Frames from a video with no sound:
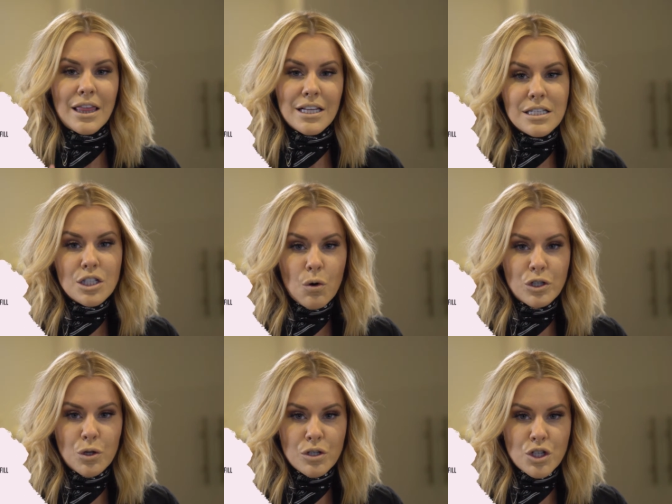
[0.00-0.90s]
This is
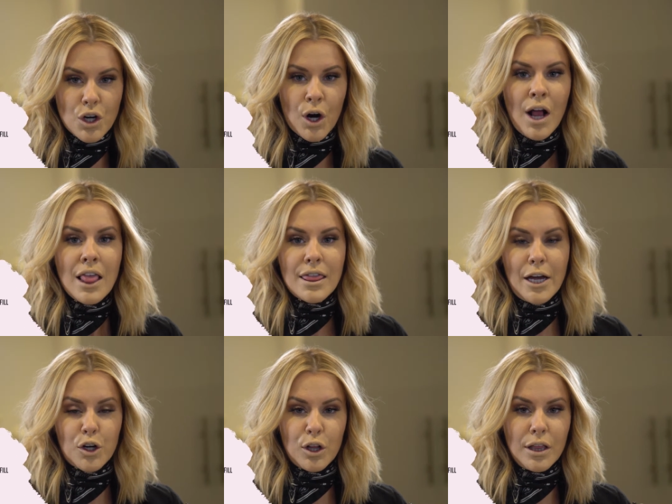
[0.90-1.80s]
going to ensure
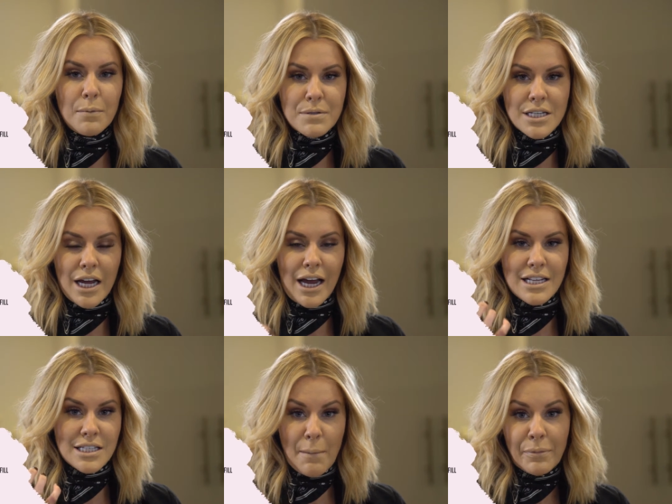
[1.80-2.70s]
that your lipstick
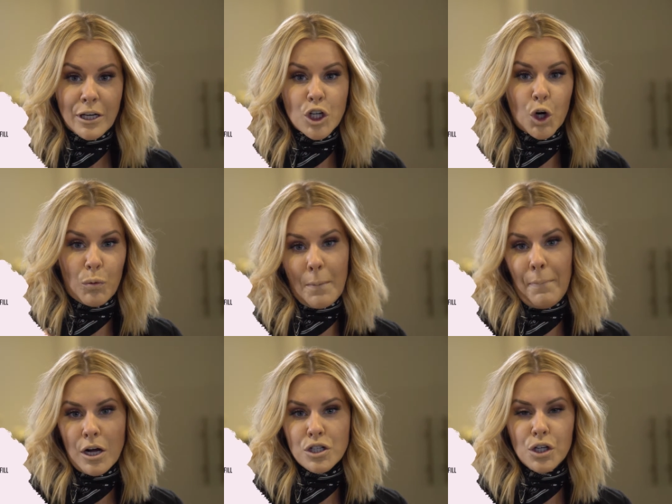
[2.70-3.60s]
has something to
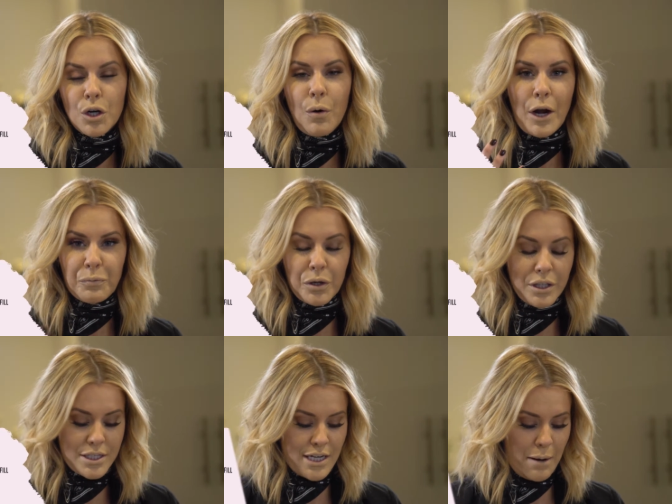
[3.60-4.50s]
grip onto and
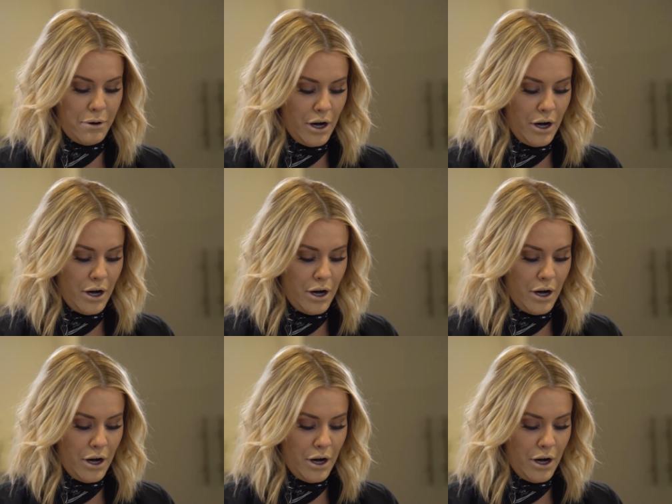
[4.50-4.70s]
really stay